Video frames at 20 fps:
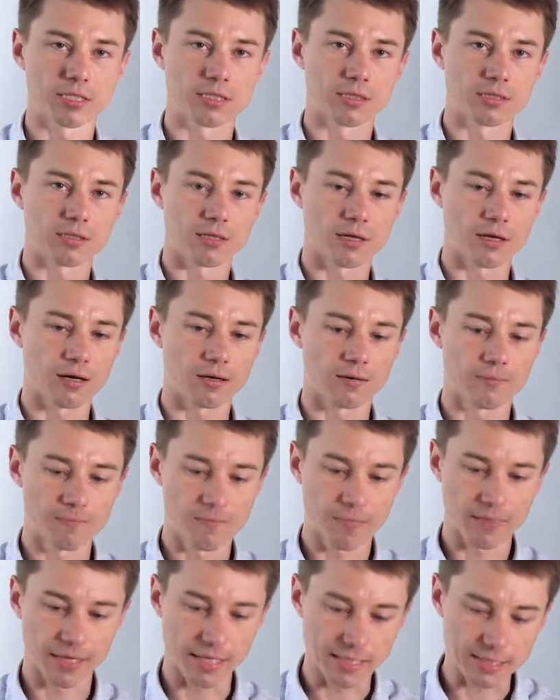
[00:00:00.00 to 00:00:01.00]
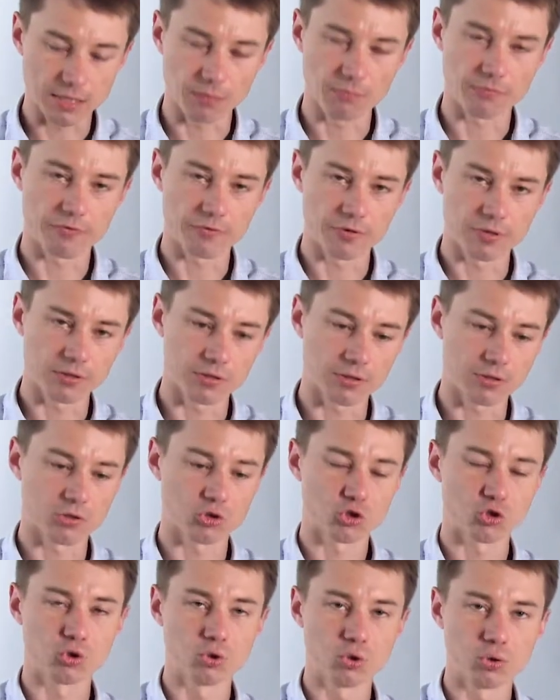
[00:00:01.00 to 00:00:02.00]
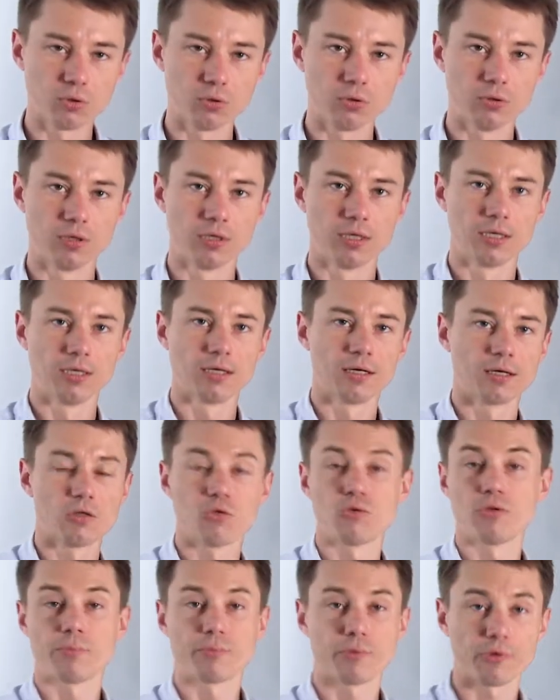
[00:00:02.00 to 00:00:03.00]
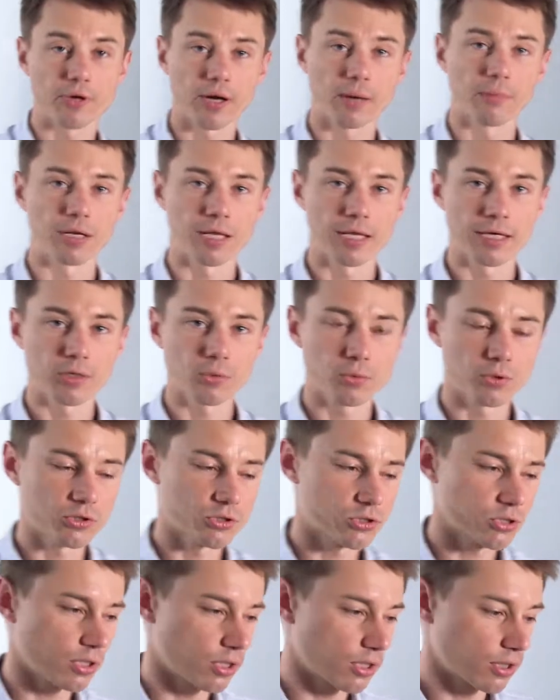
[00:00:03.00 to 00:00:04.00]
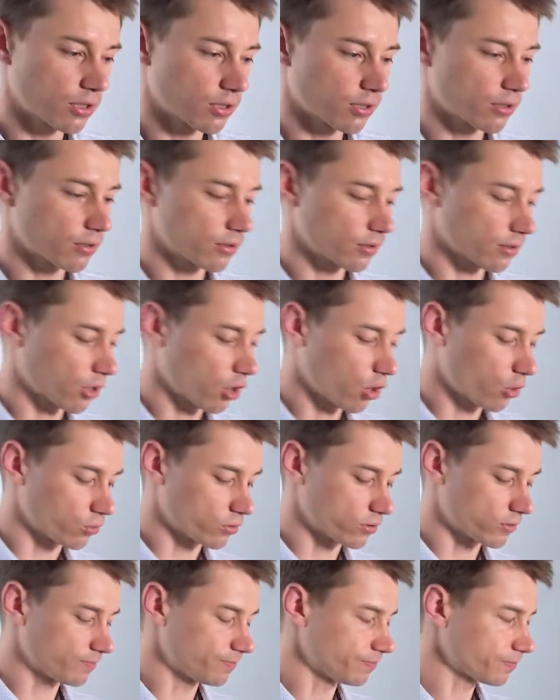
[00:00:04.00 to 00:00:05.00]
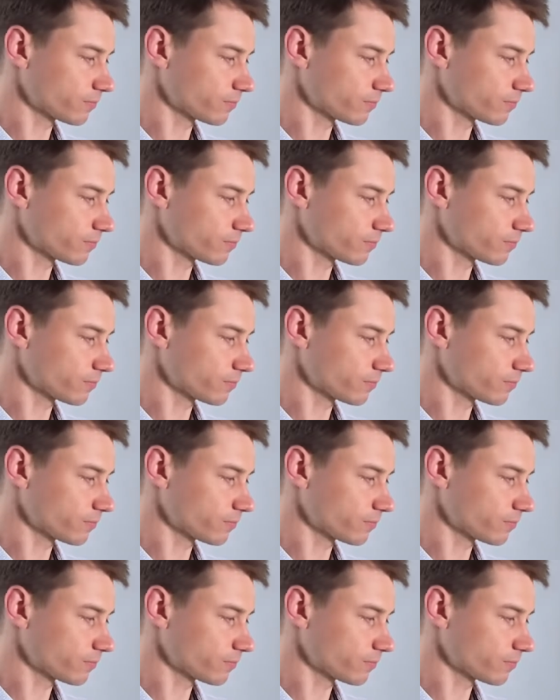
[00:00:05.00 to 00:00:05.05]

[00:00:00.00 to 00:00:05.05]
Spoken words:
it a step further to the programming language code.